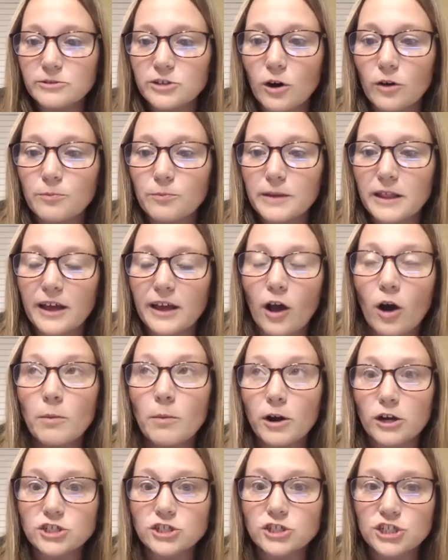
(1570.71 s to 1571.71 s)
Don't be like, oh my
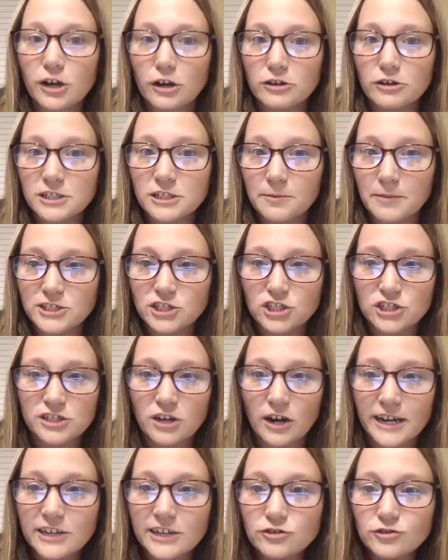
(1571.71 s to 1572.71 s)
gosh, she ghosted me, she's
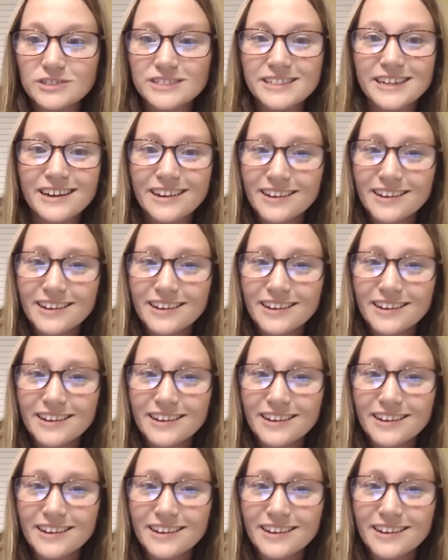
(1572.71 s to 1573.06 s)
not interested.